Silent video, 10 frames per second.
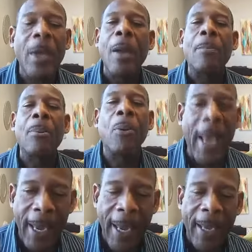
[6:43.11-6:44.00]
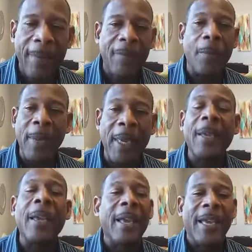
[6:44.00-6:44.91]
Praying for me
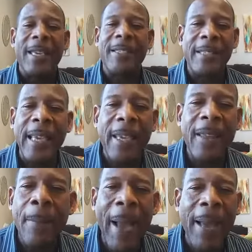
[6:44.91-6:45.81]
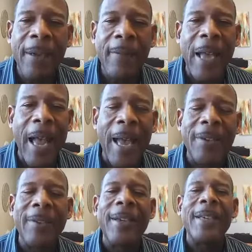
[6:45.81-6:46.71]
is seeking the mind of God,
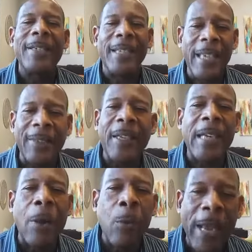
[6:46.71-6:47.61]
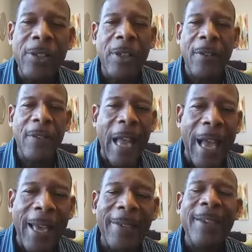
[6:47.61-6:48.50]
to get the direction of
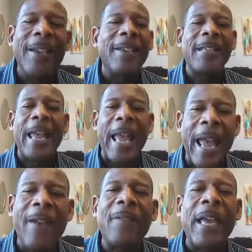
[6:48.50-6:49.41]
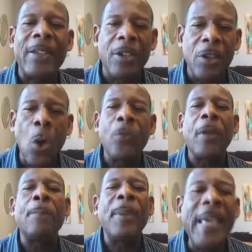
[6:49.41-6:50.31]
God, to have and to know the
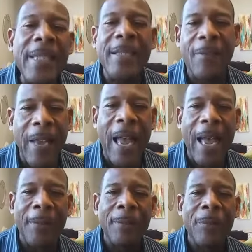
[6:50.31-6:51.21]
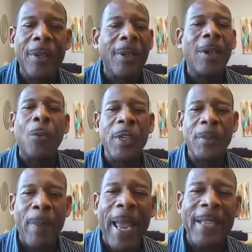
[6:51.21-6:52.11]
peace of God,
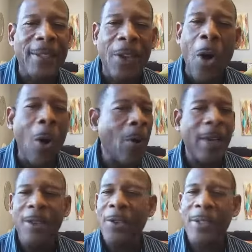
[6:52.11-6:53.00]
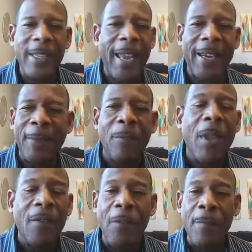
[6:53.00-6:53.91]
which passes all understanding.
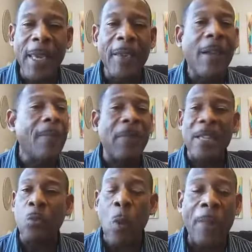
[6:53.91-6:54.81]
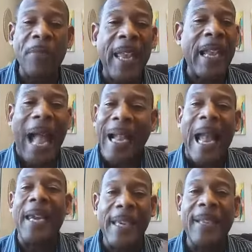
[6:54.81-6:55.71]
For me, that's one thing. I
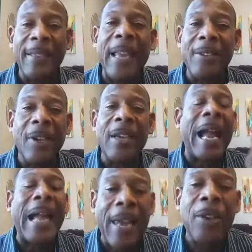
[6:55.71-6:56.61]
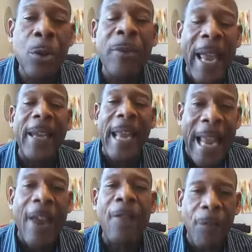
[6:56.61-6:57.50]
got to get that done. I got to do that
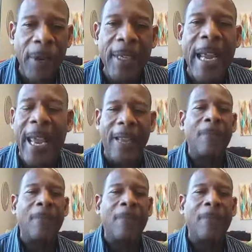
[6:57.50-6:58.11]
every day.